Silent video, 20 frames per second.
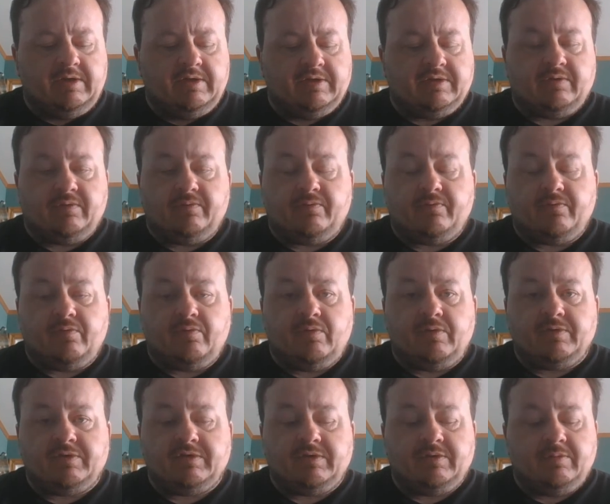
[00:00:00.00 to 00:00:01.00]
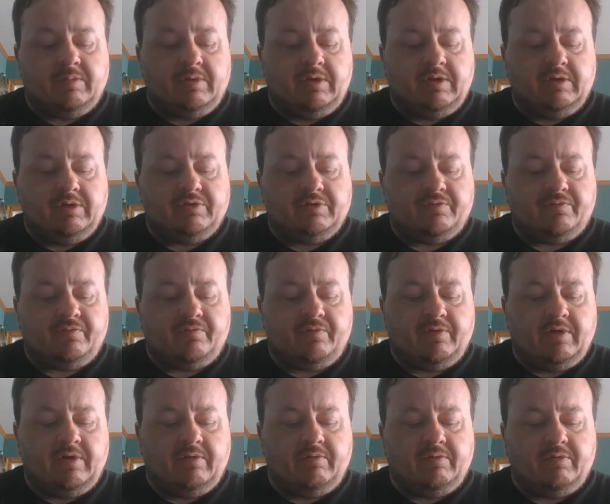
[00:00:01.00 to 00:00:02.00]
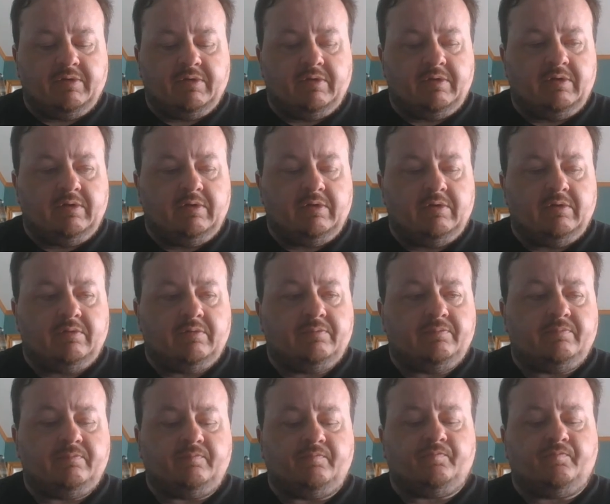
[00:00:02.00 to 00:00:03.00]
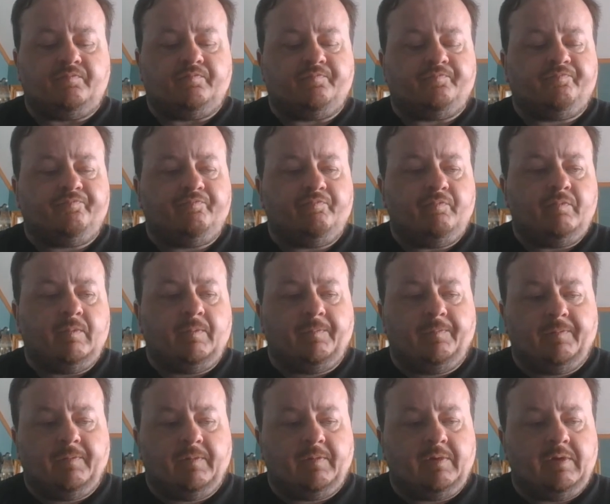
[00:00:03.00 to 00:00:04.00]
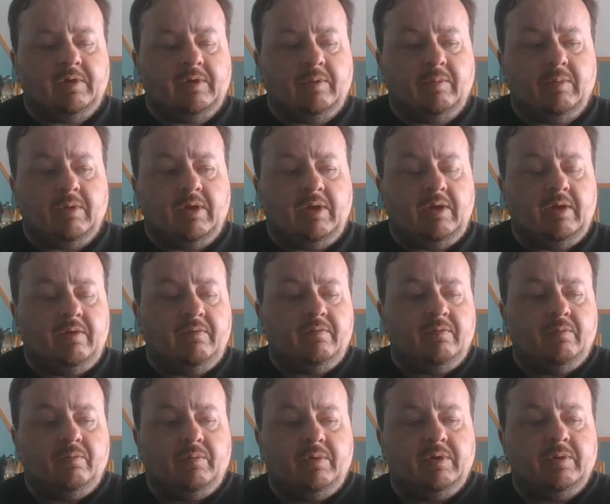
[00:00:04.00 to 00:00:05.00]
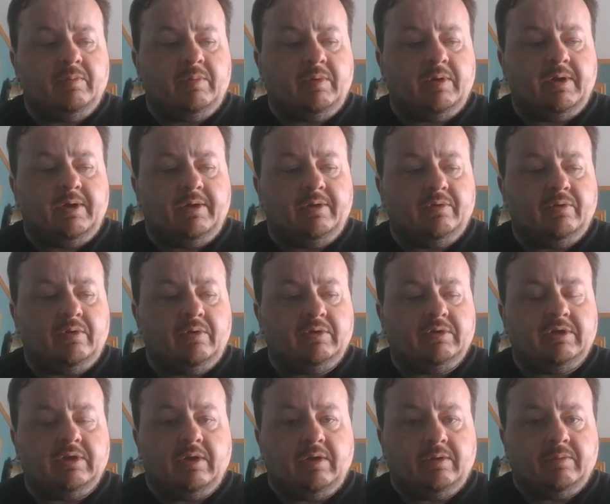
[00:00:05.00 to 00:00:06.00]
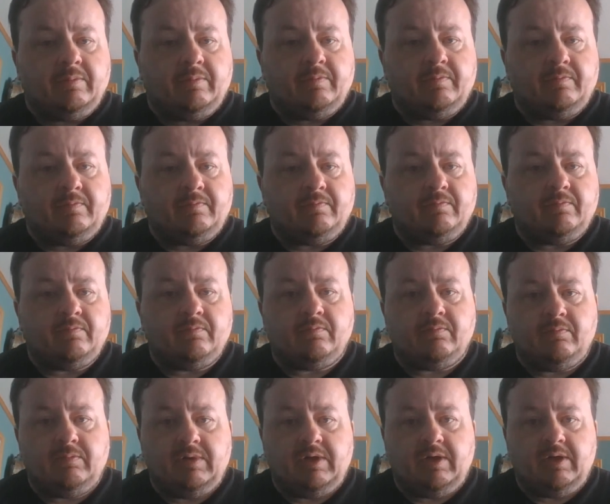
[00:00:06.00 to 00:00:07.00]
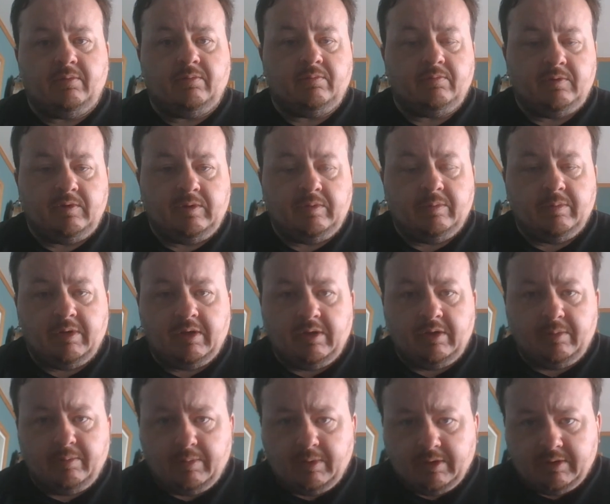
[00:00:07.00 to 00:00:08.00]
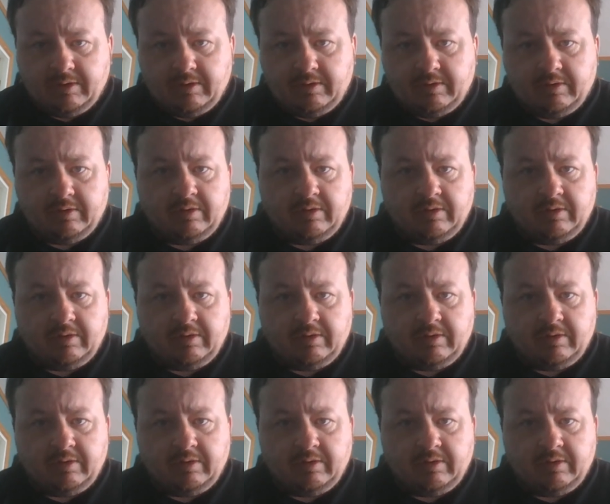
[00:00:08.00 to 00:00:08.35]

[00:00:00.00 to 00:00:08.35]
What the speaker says: is, of course, the major favorite here. He may even win by a knockout. But